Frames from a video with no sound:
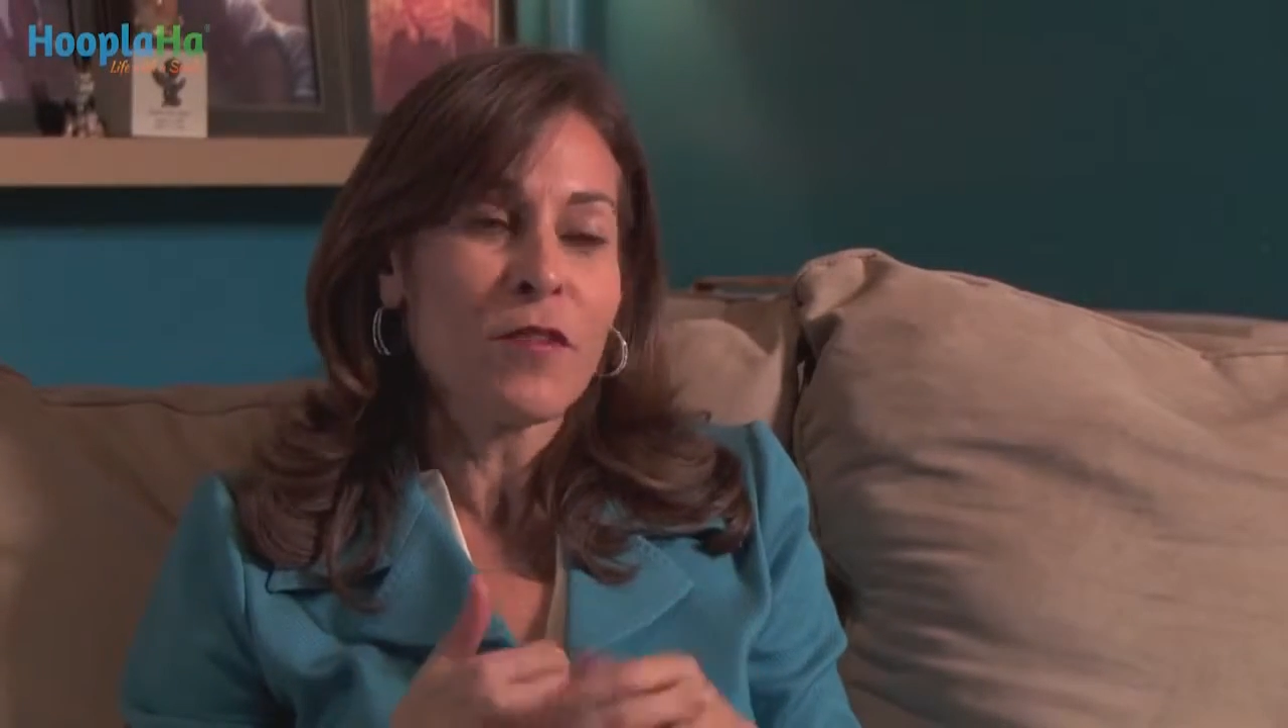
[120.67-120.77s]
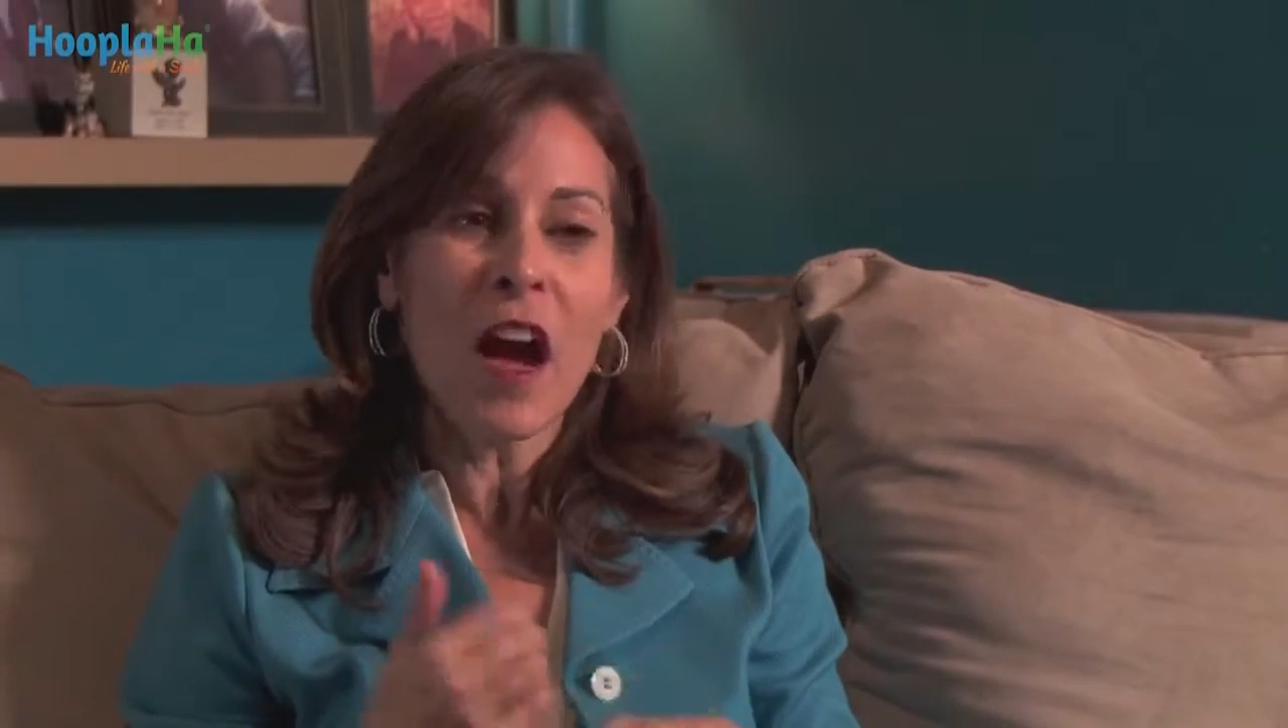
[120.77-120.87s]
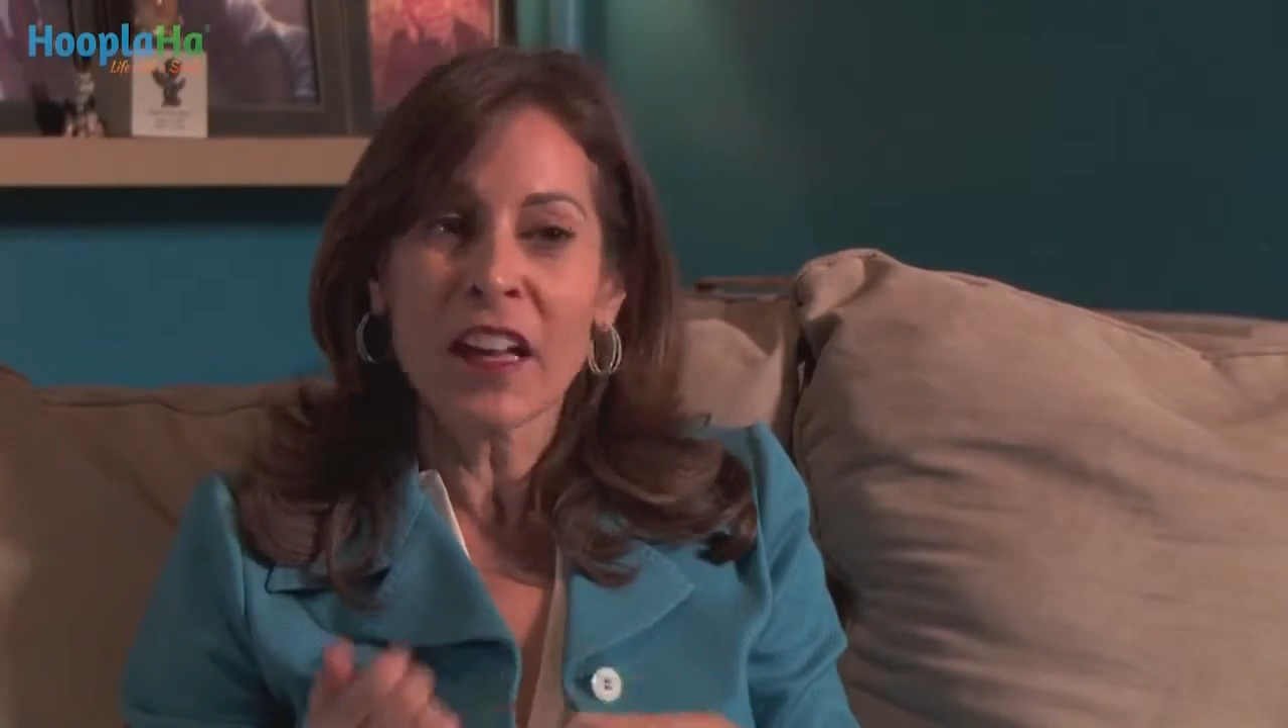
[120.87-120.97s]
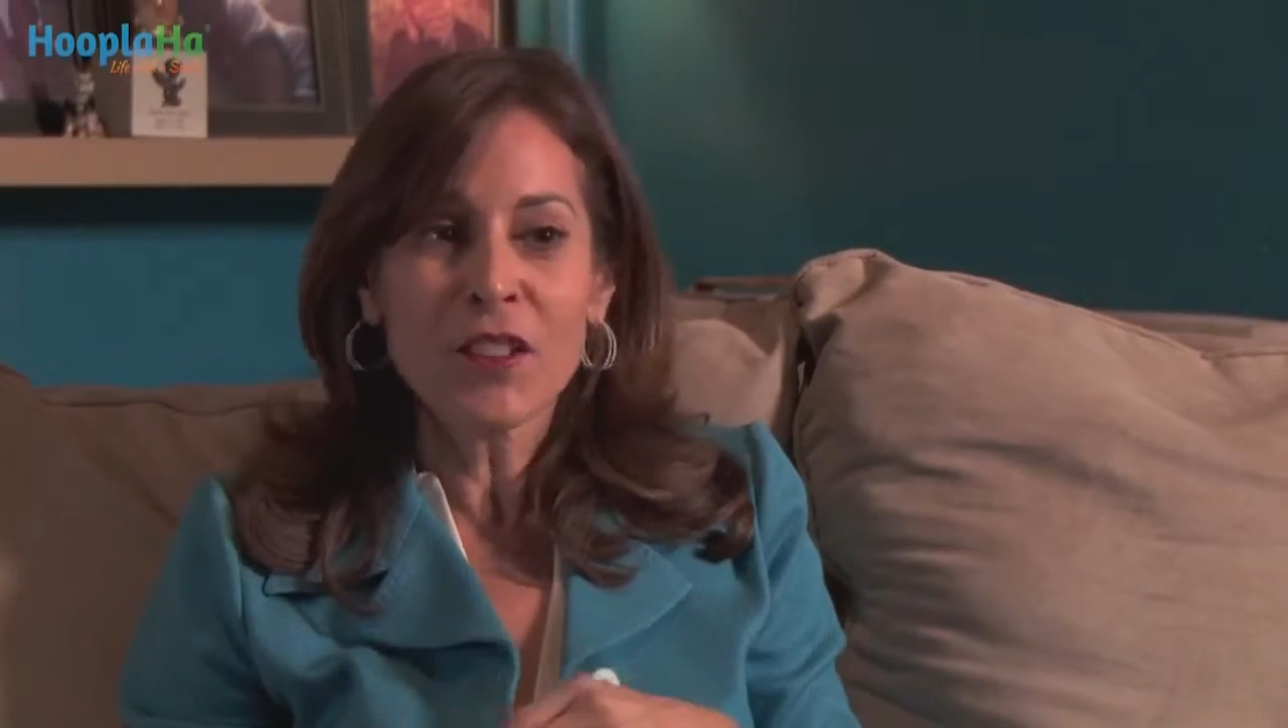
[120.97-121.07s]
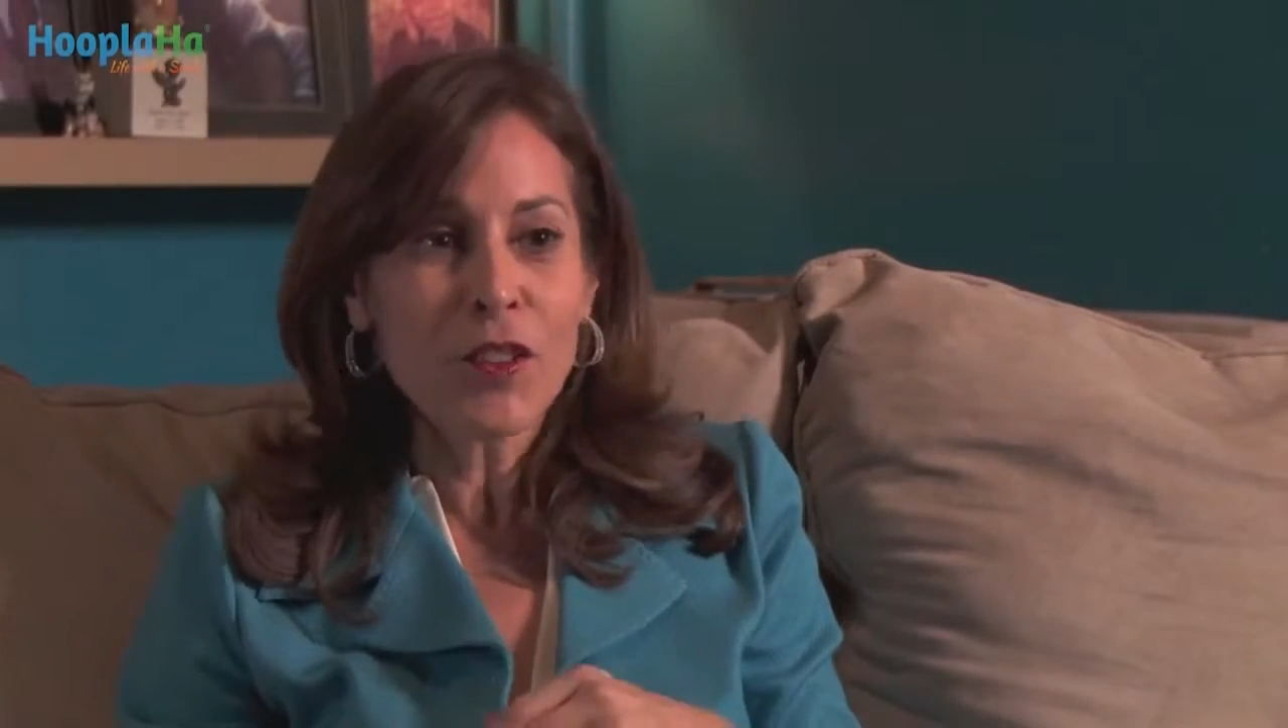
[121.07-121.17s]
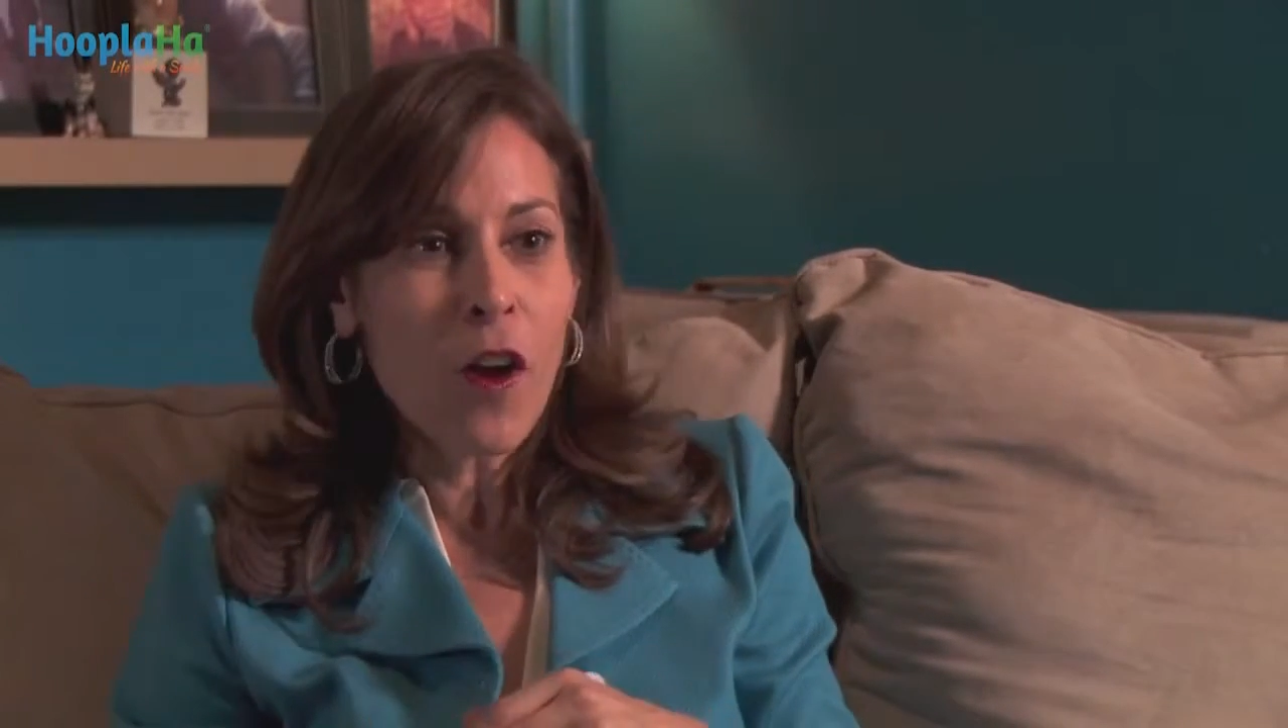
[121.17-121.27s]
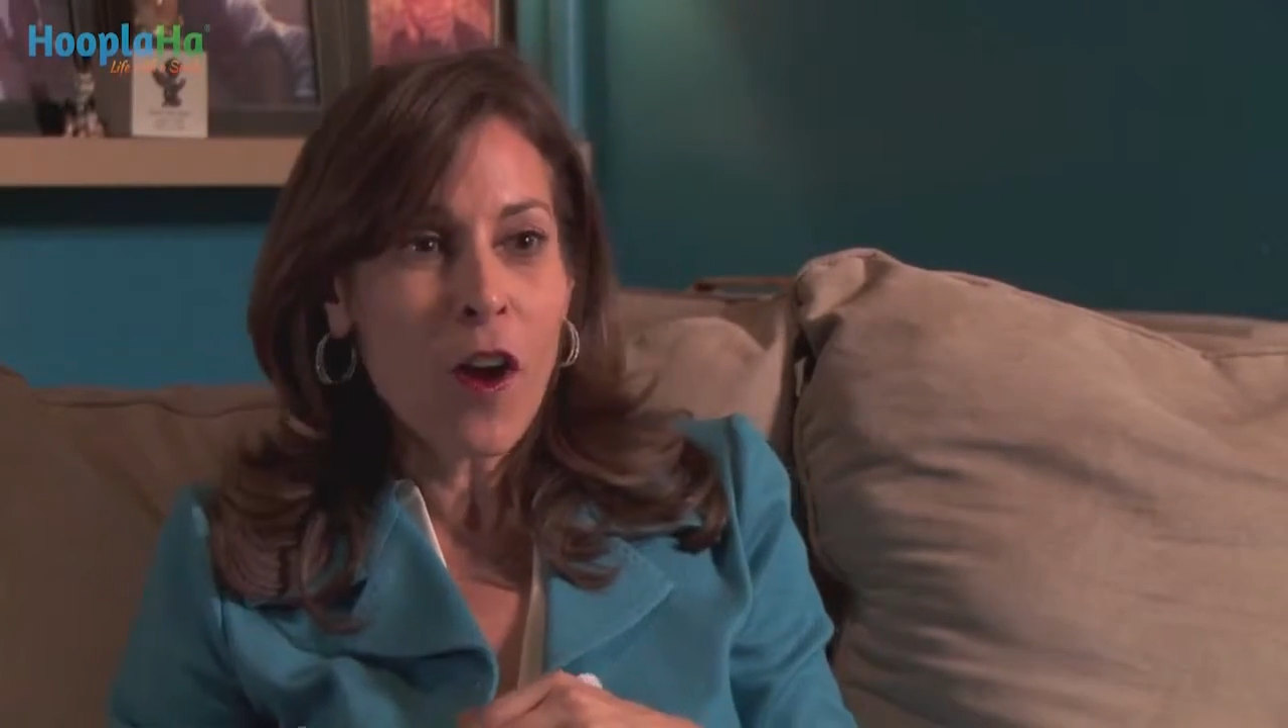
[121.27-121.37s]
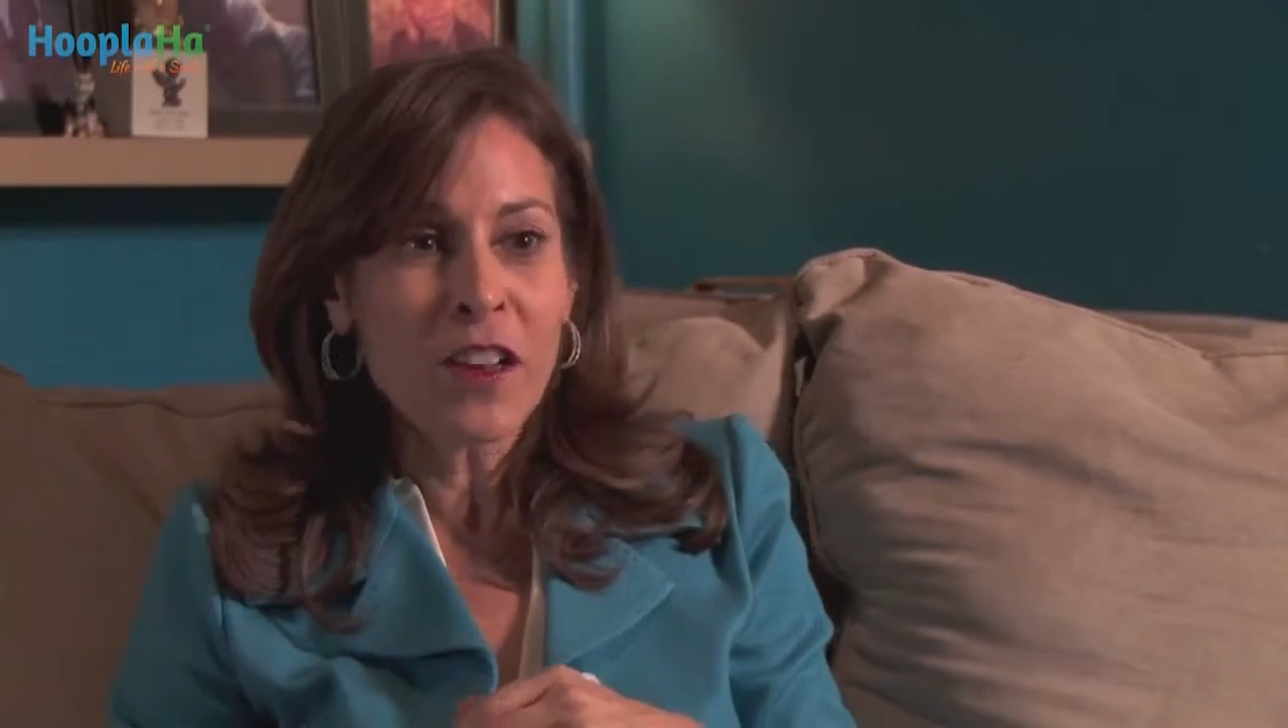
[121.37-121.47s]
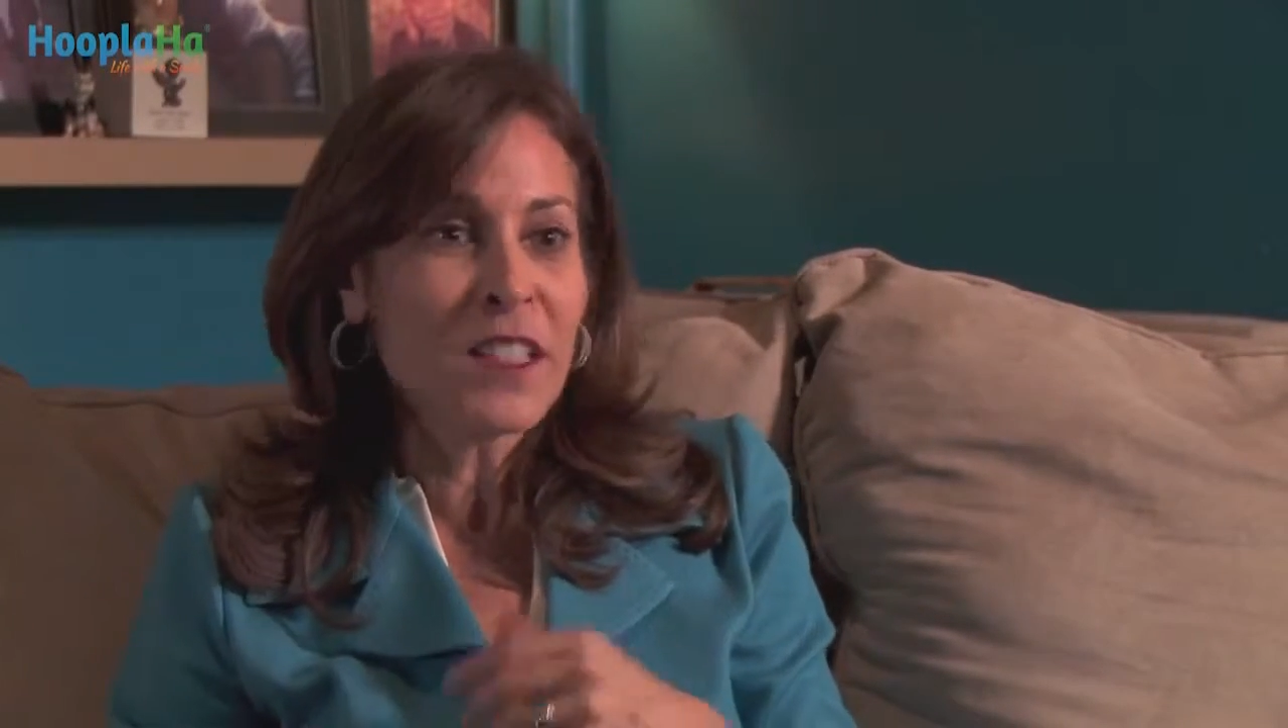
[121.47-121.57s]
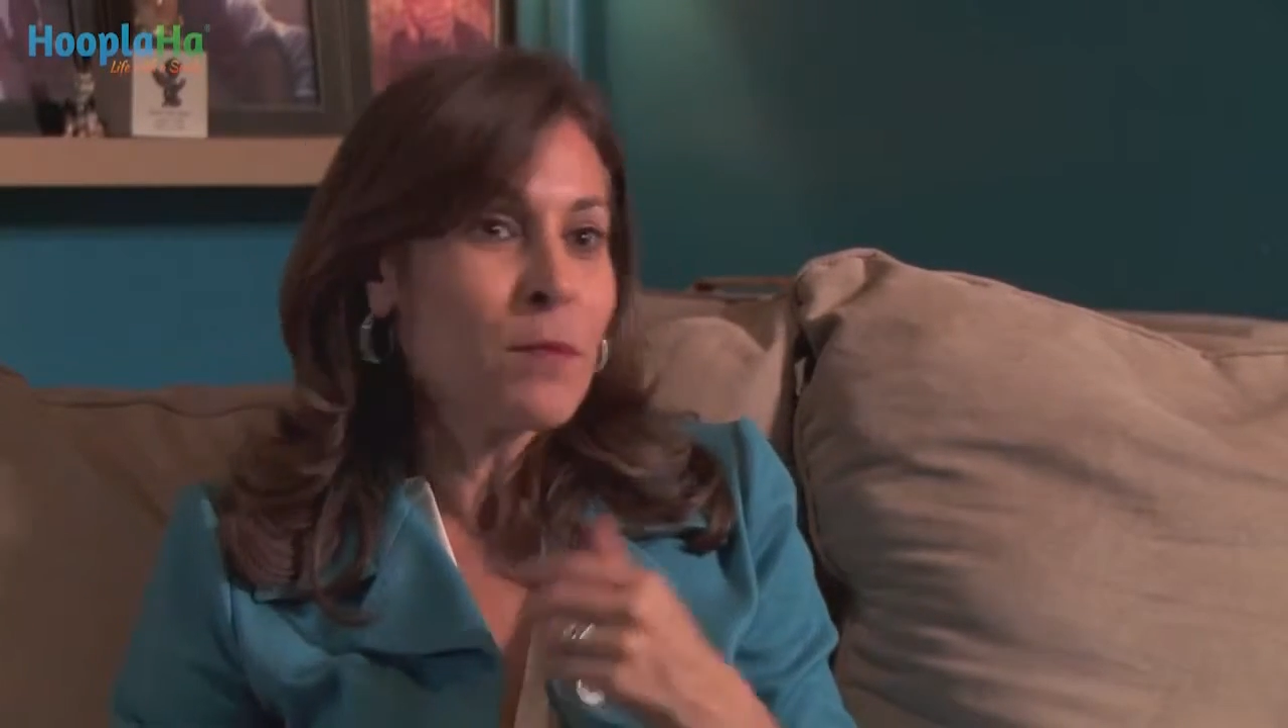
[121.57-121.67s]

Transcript: hot dogs